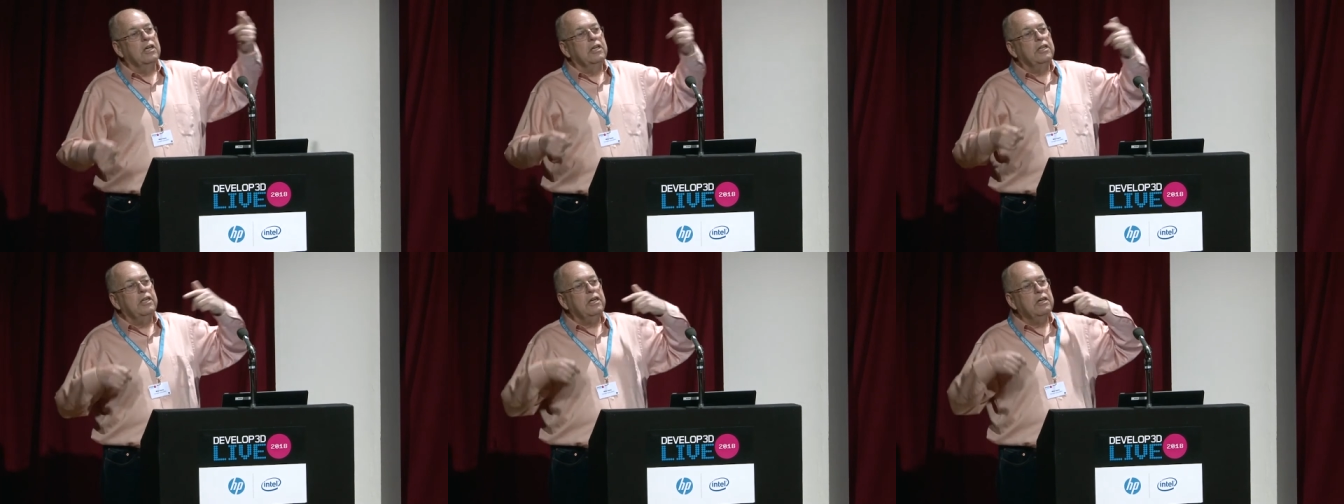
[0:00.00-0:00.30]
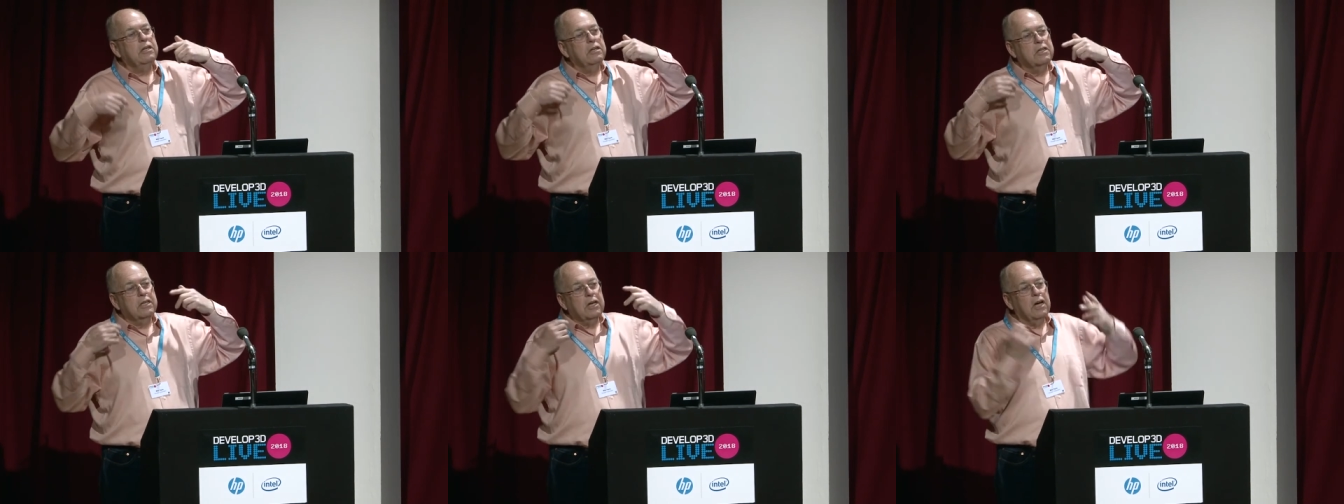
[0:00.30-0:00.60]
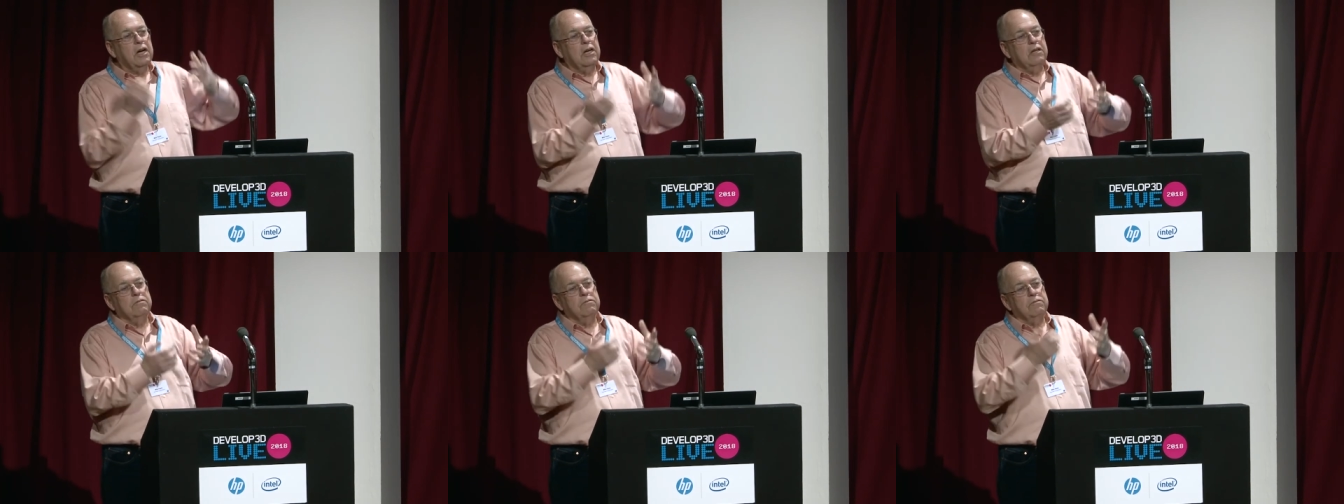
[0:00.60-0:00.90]
you
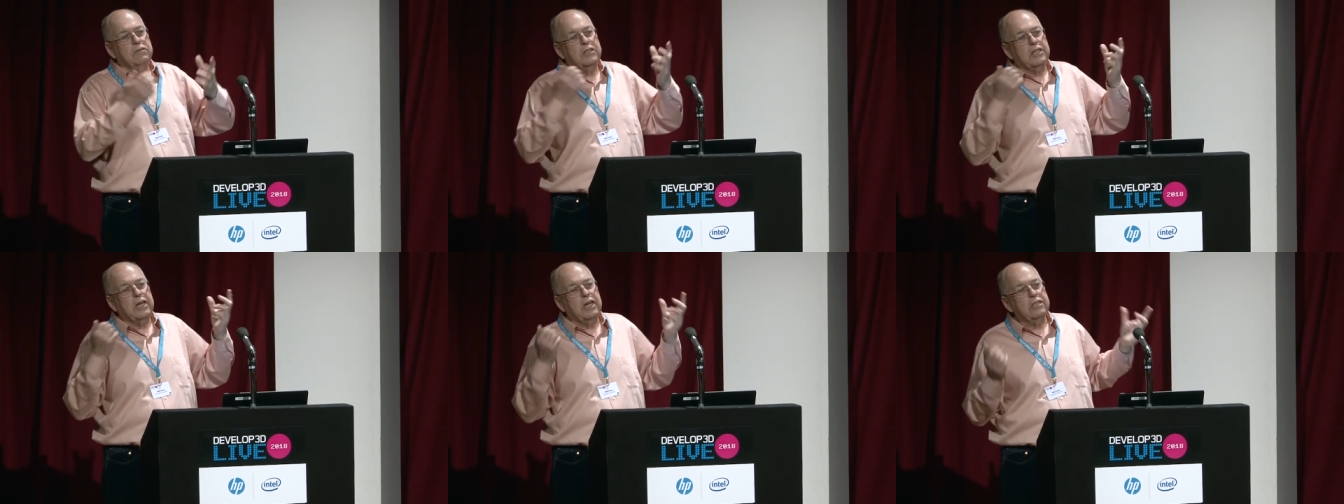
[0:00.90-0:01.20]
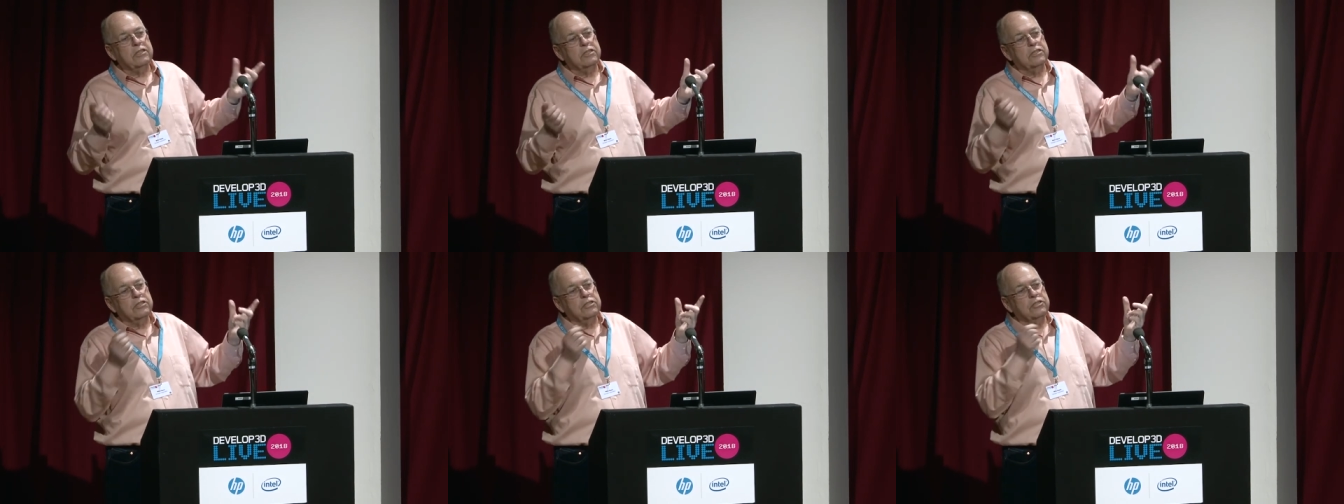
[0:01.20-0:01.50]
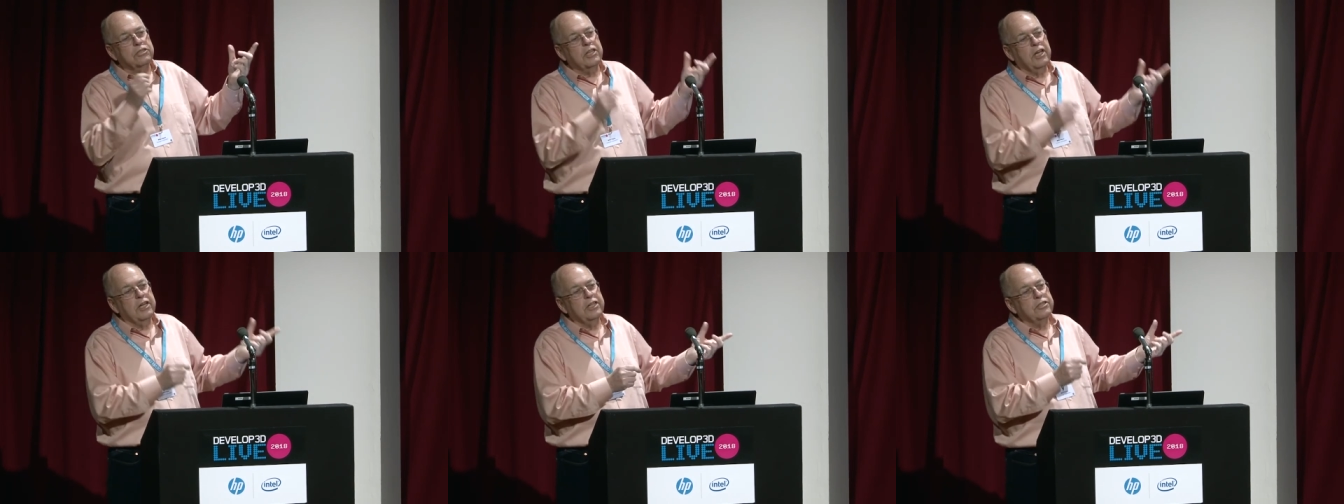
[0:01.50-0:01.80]
can't get to
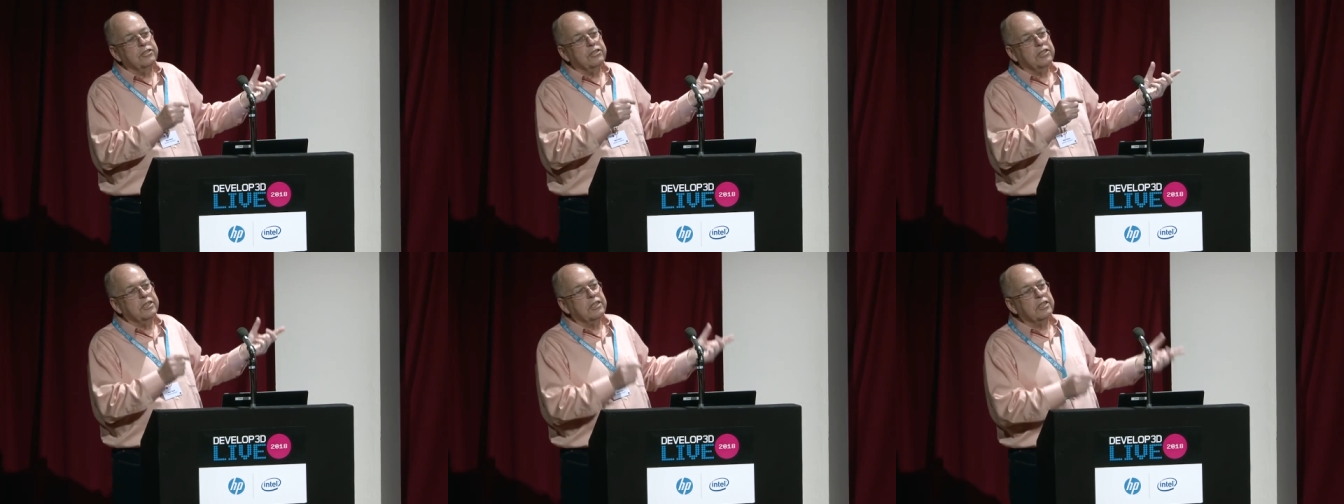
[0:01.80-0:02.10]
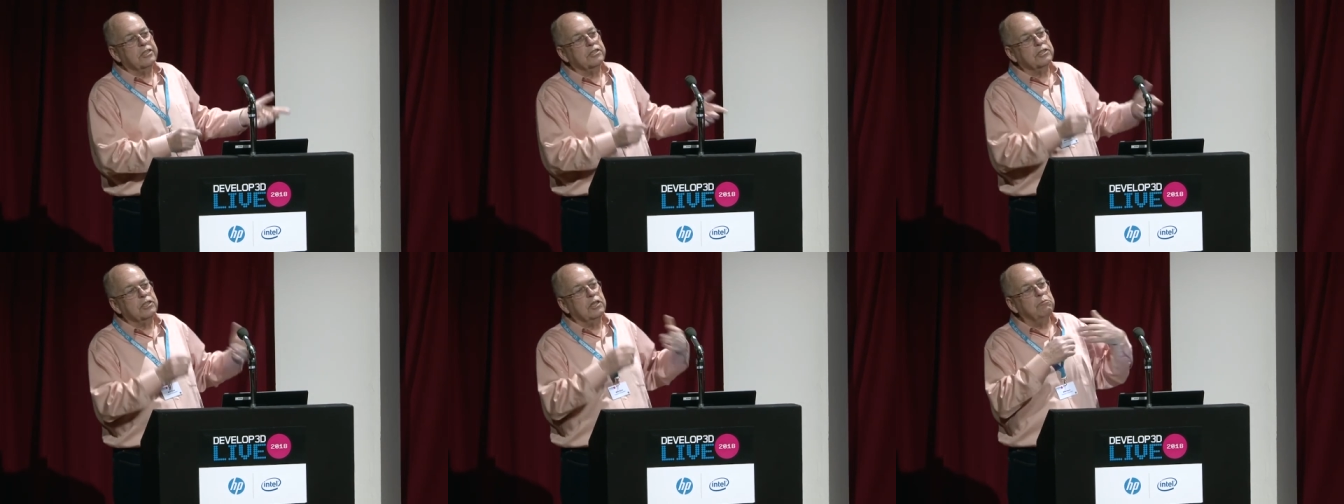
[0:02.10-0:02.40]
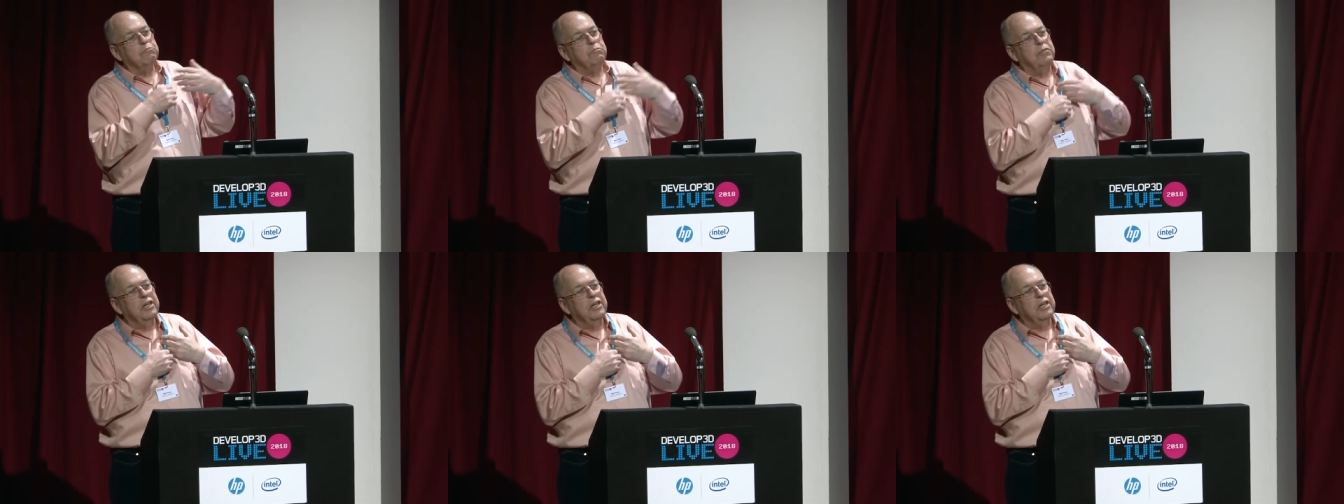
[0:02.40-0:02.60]
change it except